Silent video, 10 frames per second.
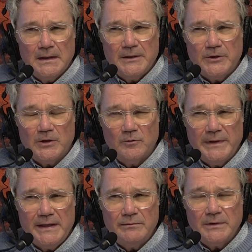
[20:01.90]
You know,
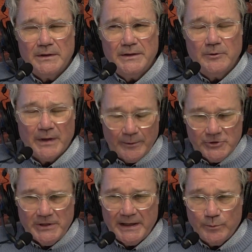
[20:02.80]
you and I were
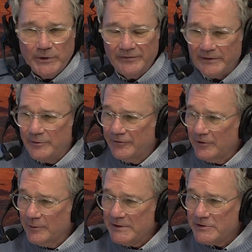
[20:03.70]
chatting briefly
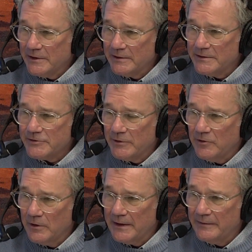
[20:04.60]
before we started this
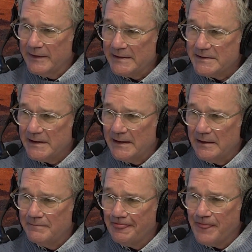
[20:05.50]
recording that
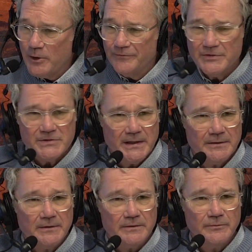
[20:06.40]
you've
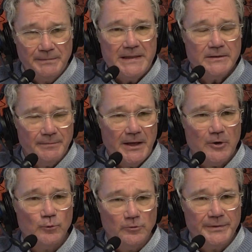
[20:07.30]
decided that being the
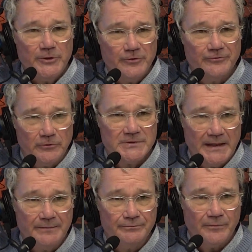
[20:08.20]
mayor will be your
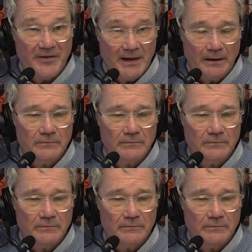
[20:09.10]
full-time thing,